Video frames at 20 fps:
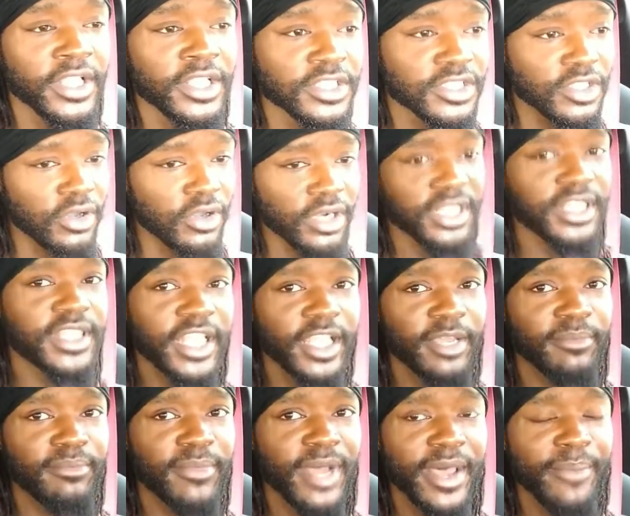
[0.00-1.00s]
So only
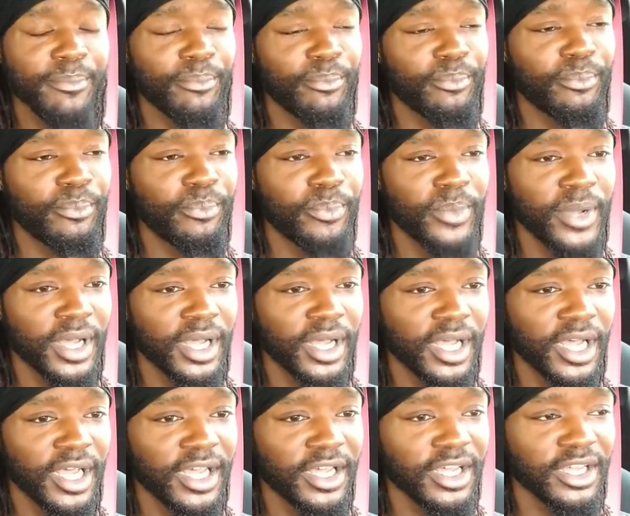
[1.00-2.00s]
thing
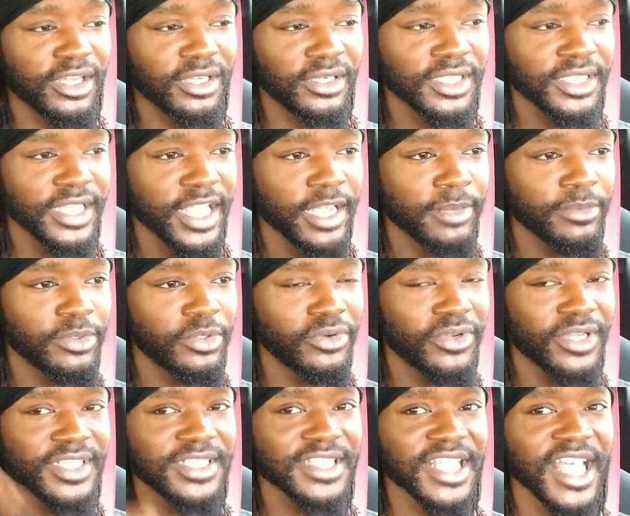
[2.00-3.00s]
I'm
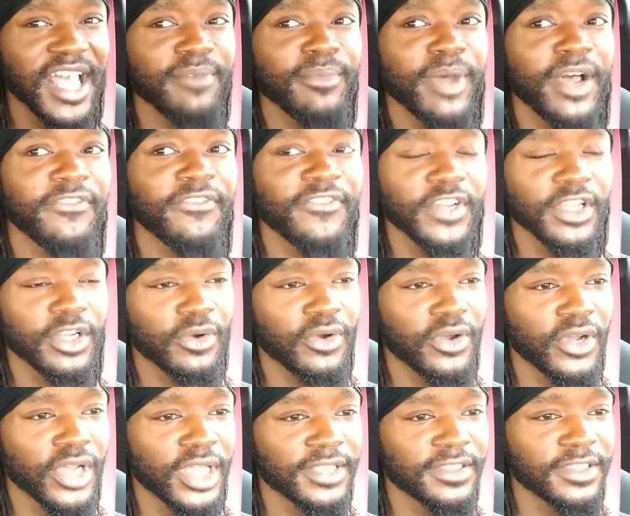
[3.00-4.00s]
doing is I have my foot
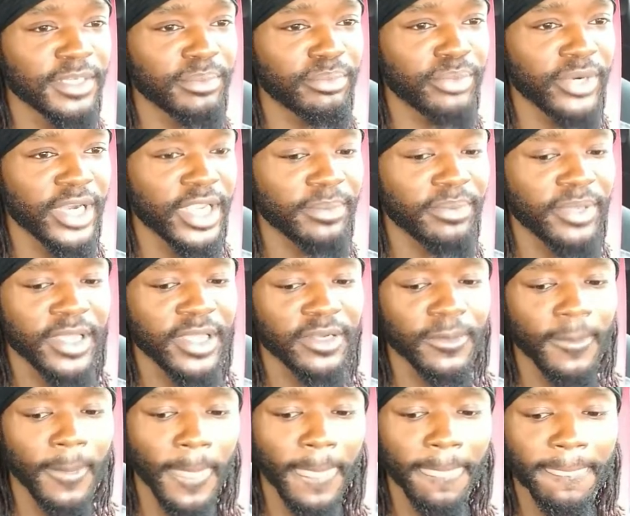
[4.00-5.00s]
on the brake
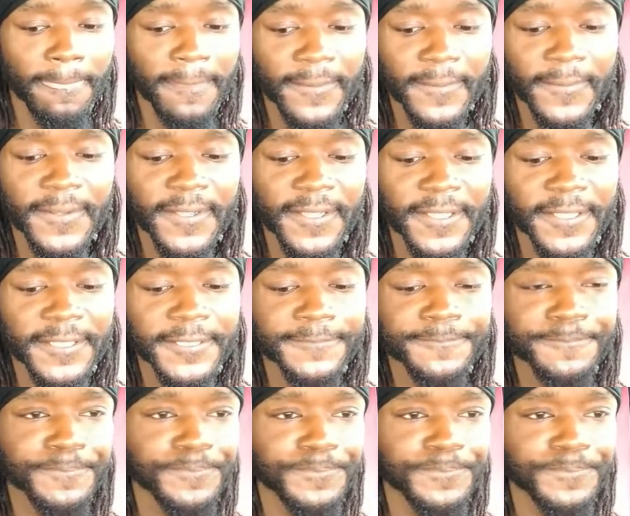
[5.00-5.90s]
pedal. Okay,